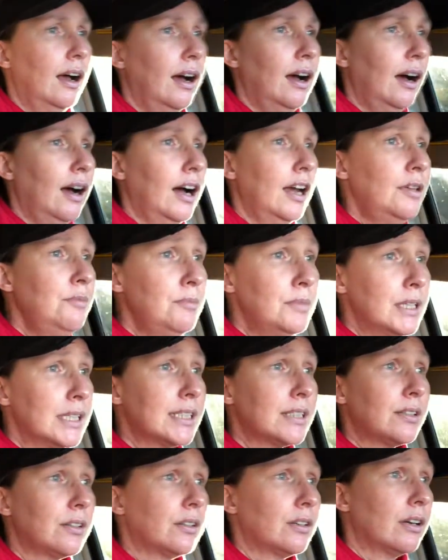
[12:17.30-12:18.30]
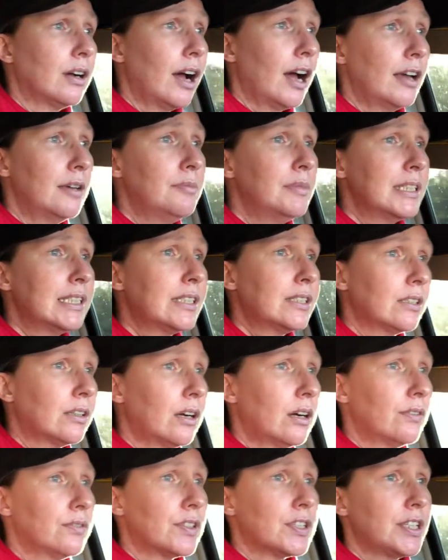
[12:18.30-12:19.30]
I miss her. I miss the
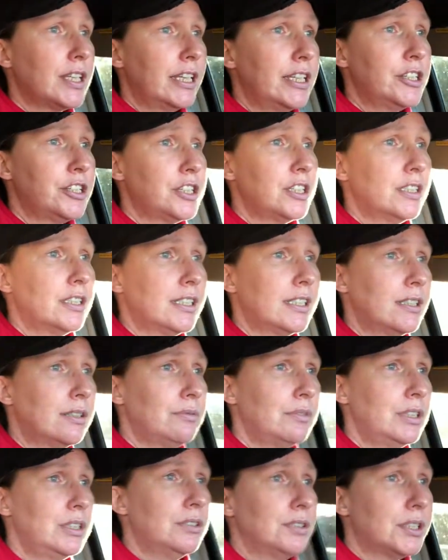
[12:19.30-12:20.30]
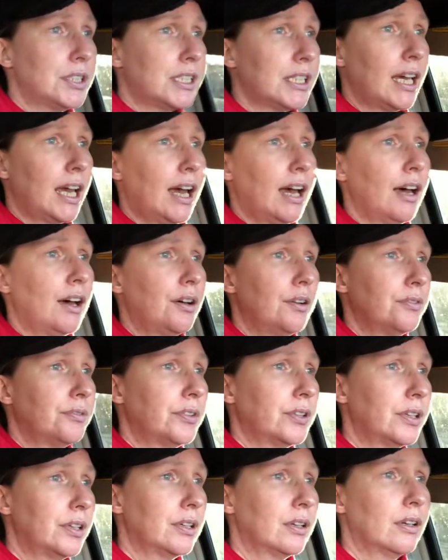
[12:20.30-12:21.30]
conversations that we used to have
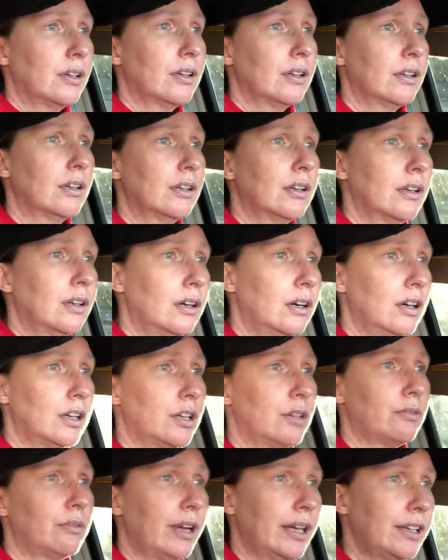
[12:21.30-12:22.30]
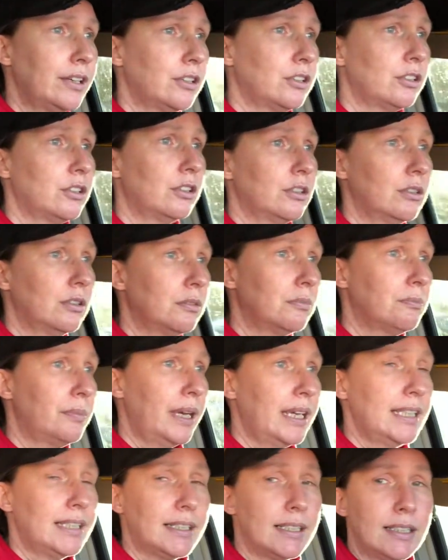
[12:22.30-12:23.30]
on a regular
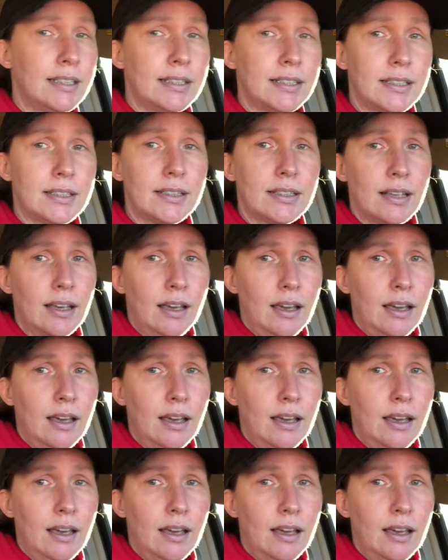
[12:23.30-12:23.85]
basis,